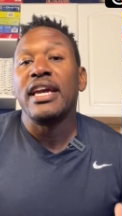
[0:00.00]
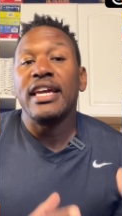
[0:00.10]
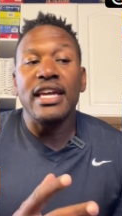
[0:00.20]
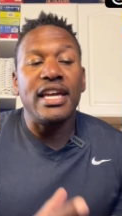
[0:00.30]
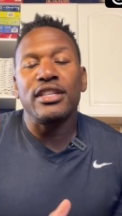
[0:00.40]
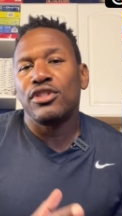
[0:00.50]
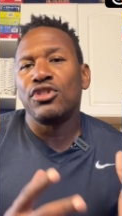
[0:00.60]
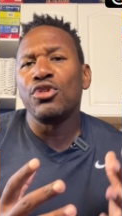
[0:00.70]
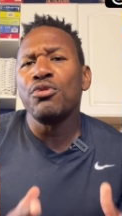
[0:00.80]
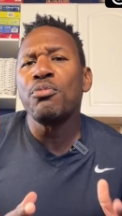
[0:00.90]
He gets
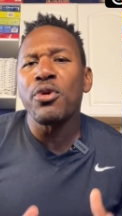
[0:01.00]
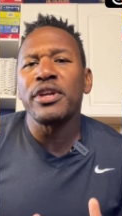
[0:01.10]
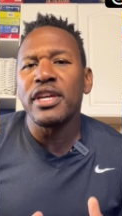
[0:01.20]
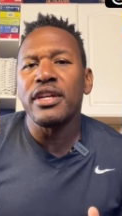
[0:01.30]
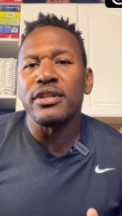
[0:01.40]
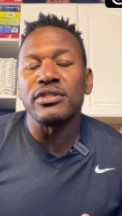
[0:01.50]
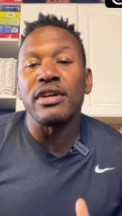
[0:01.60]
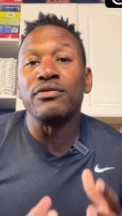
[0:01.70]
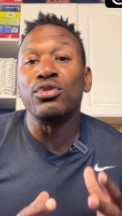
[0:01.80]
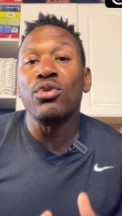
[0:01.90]
two more years
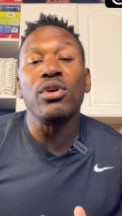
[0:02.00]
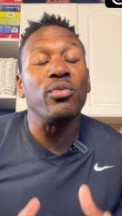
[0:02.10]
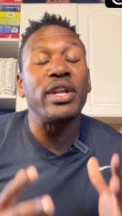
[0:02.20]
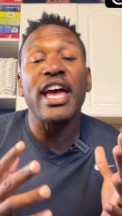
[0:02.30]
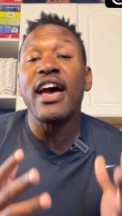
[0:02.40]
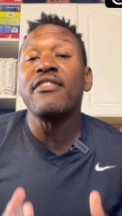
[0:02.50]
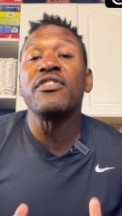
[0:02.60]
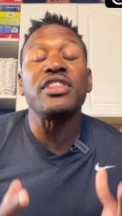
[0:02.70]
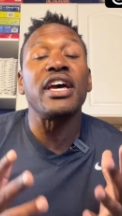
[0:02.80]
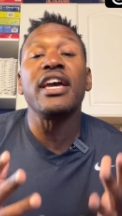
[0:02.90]
of doing
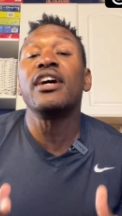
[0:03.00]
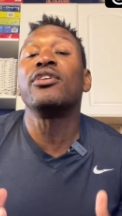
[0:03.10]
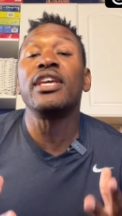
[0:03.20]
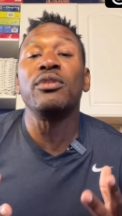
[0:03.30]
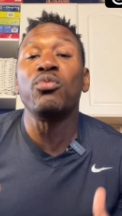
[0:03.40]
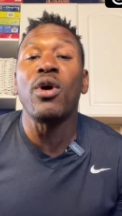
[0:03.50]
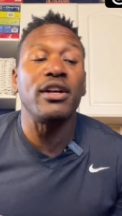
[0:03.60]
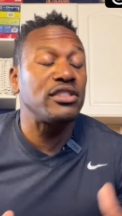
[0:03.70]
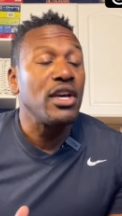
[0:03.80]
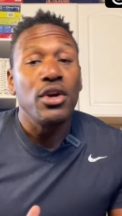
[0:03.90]
whatever the hell he wants.